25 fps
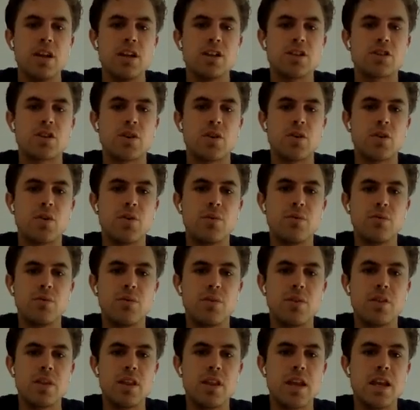So
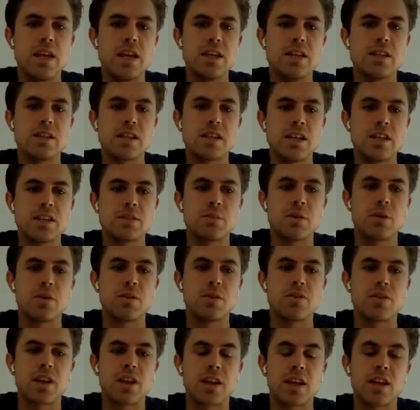he's
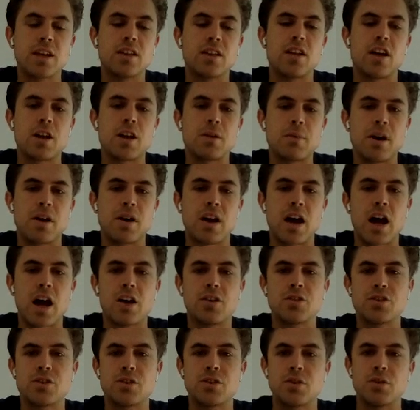been thinking a lot about how
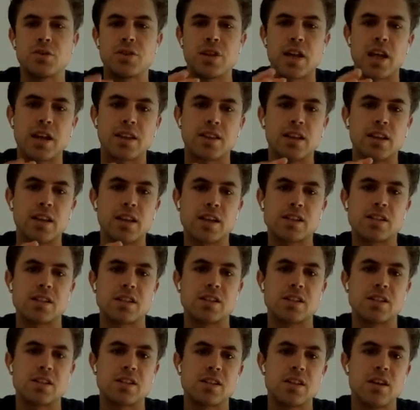to take the
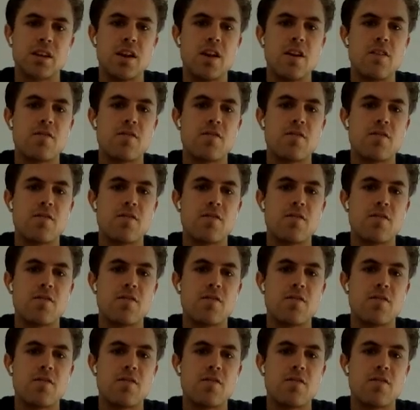lessons